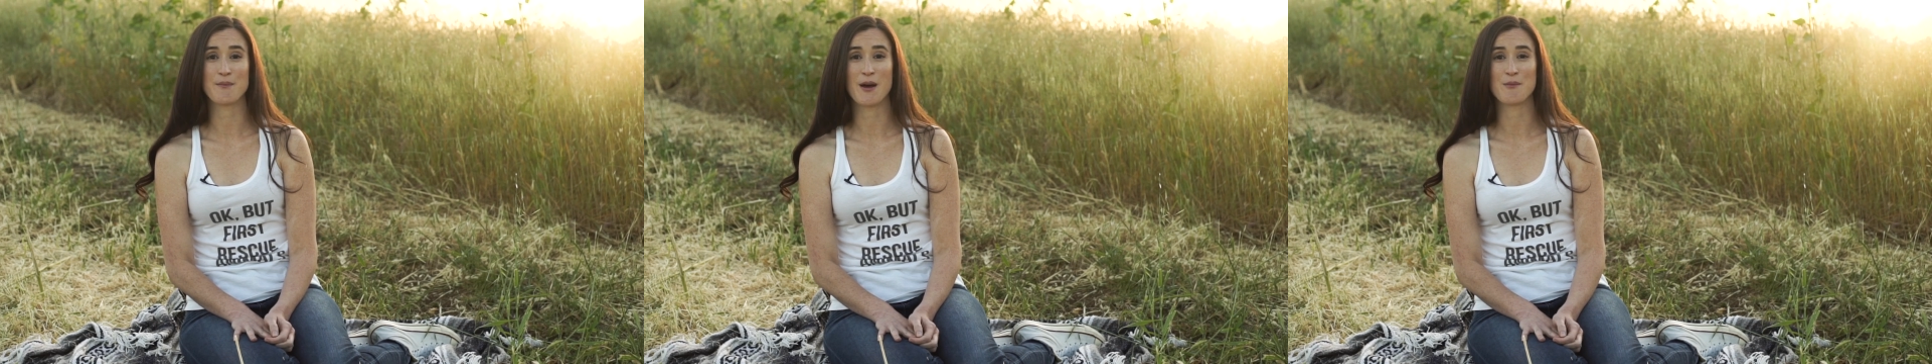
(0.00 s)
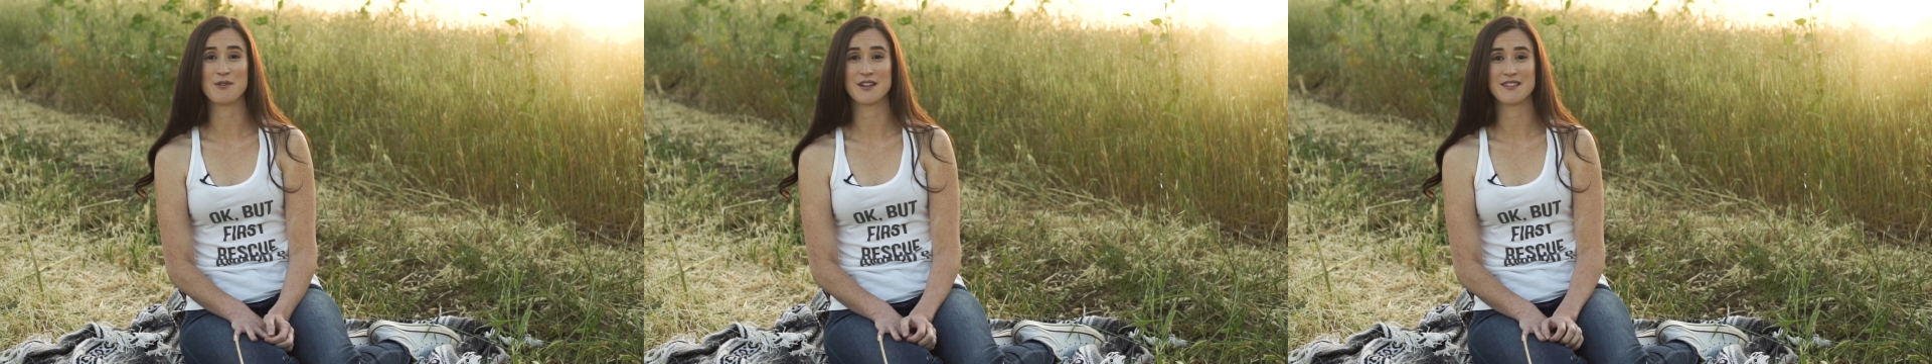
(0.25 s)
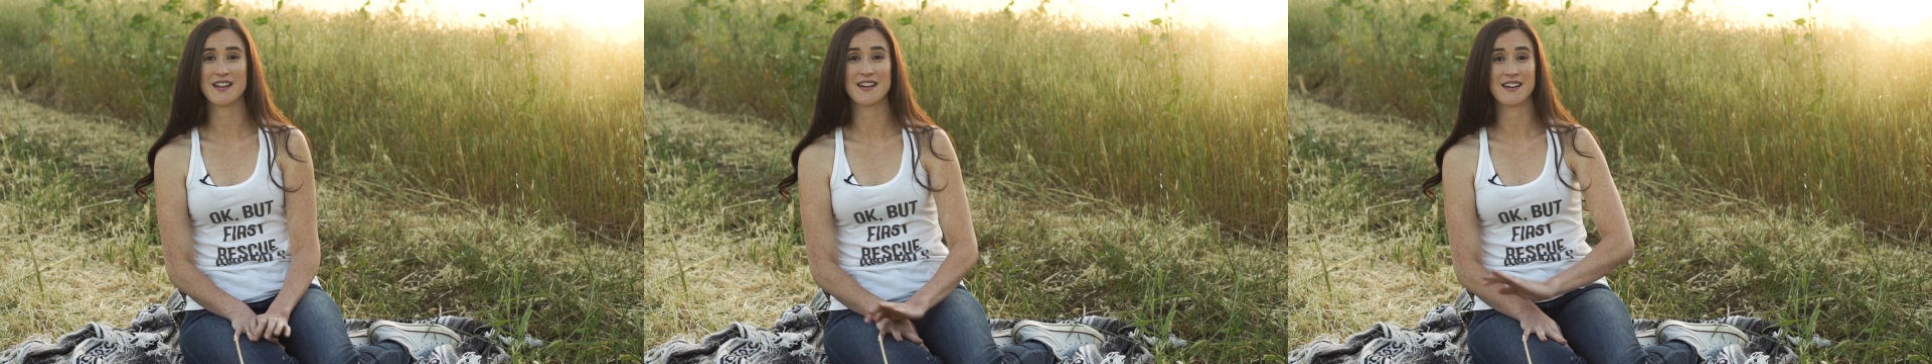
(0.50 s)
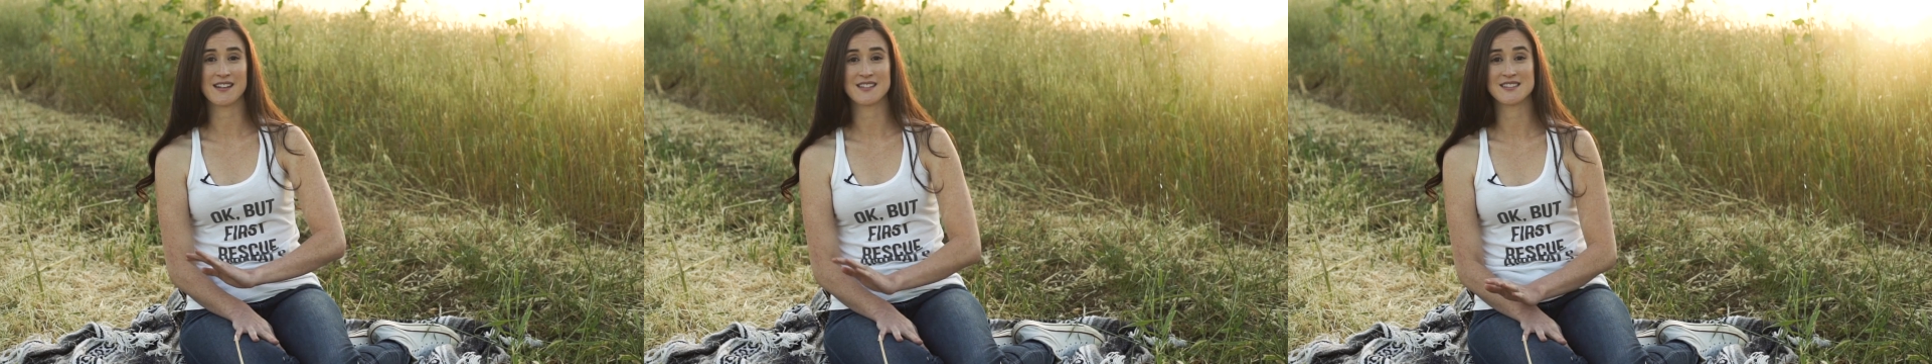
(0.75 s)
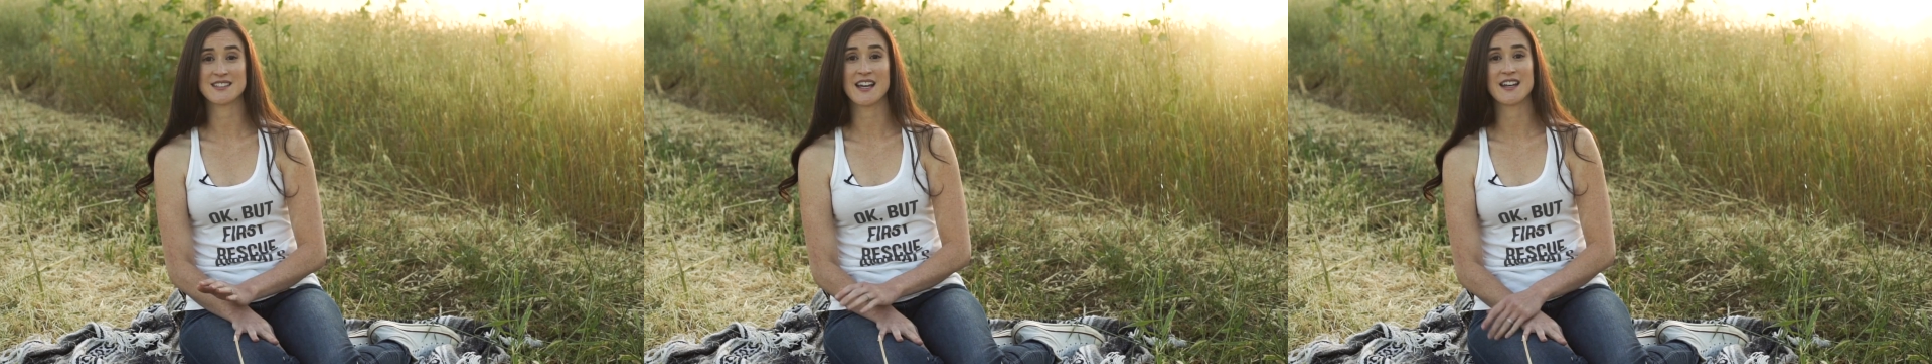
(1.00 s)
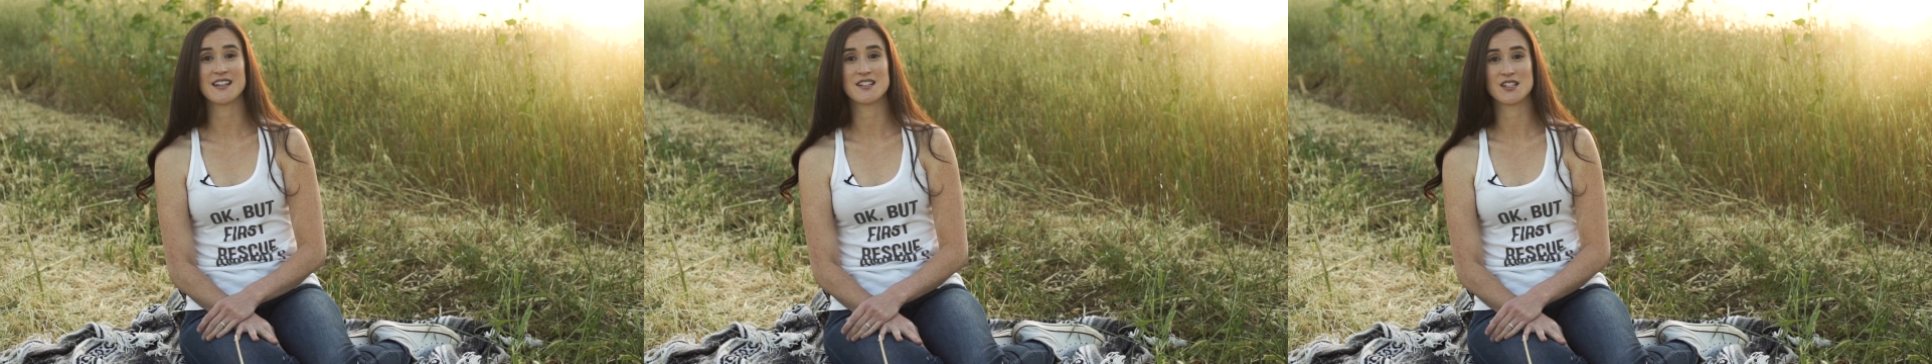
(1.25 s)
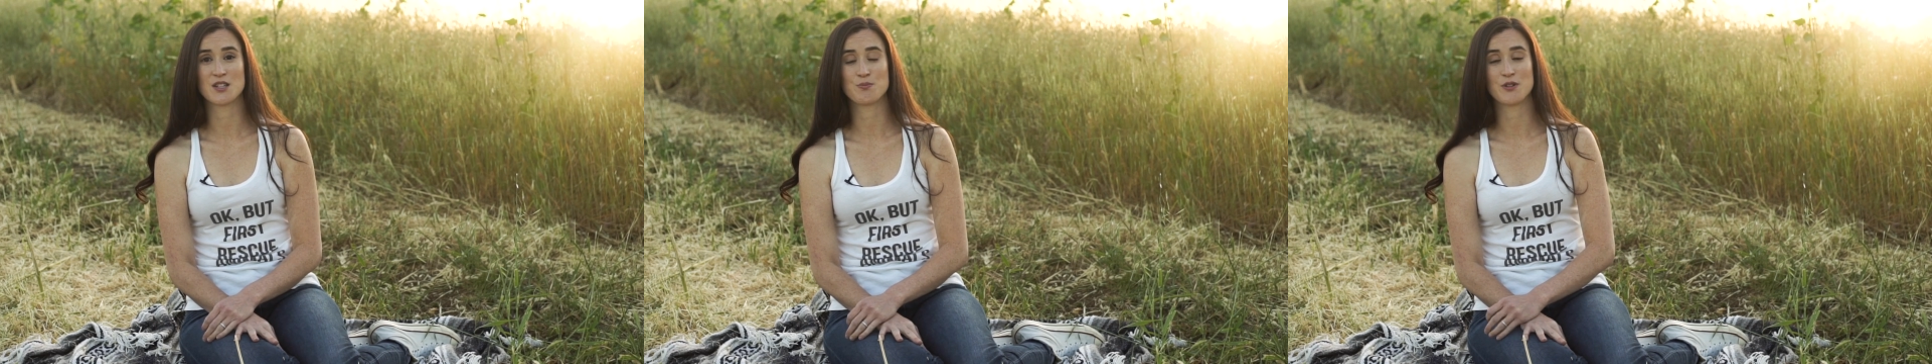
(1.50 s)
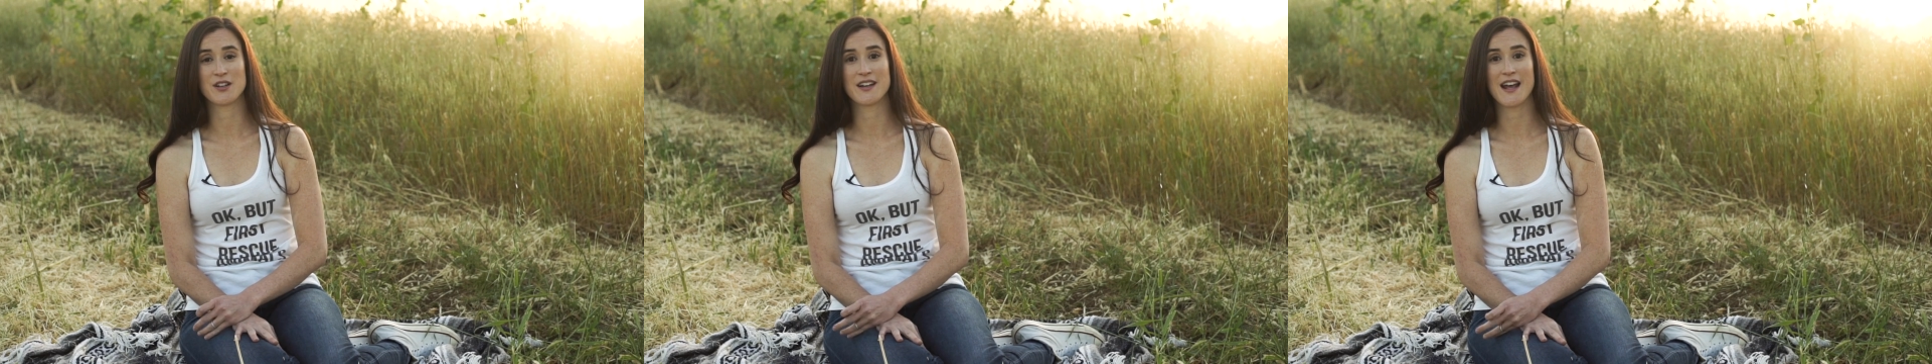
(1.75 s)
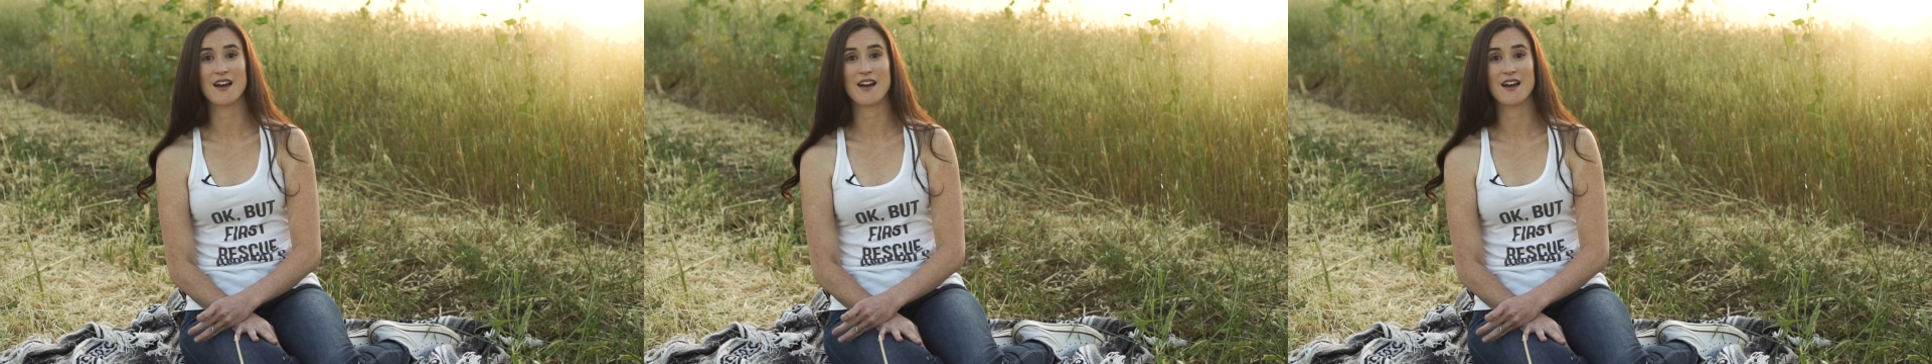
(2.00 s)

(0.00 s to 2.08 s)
it public that I decided to just put it